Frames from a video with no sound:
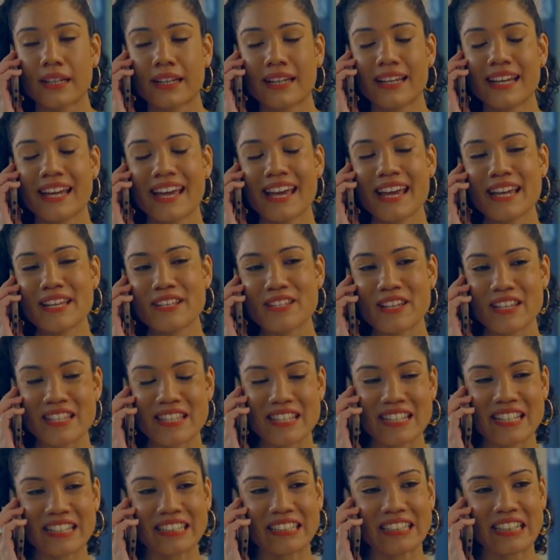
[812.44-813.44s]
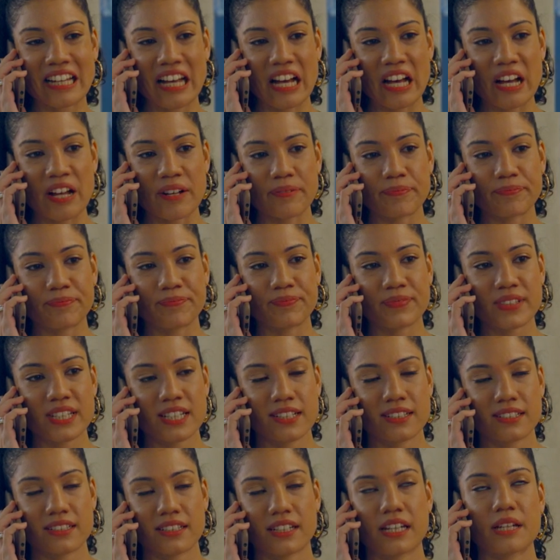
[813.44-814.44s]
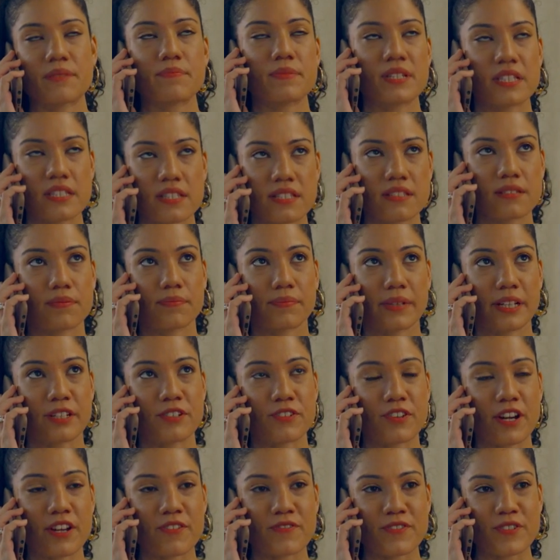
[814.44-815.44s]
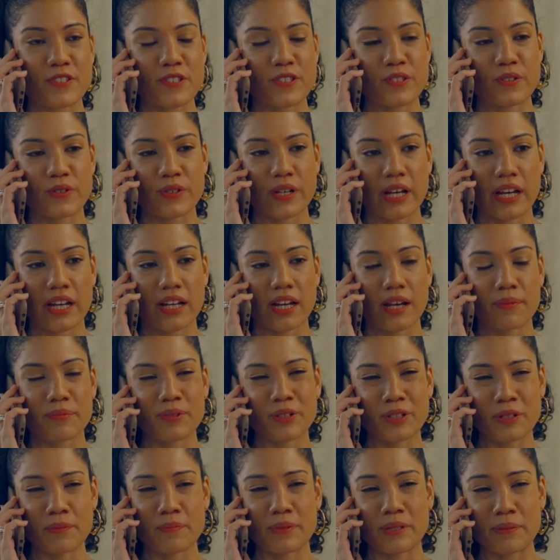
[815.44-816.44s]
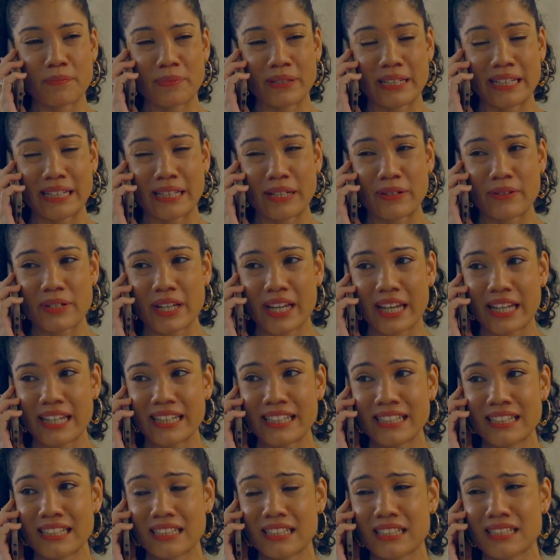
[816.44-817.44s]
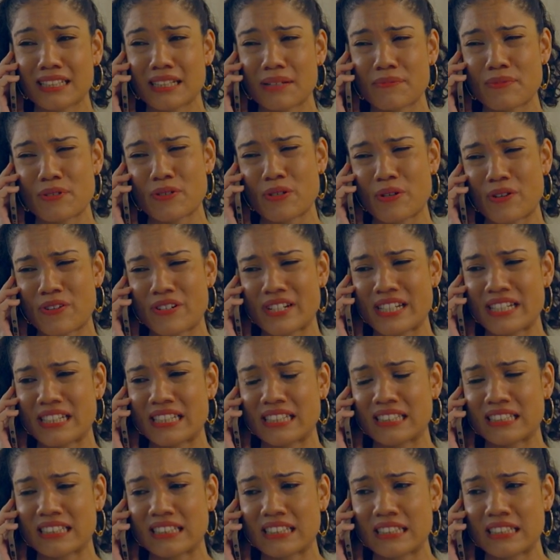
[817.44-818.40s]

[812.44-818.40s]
Hey, Justin, I missed my driver, so I'm gonna be a bit late, okay? I'm sorry.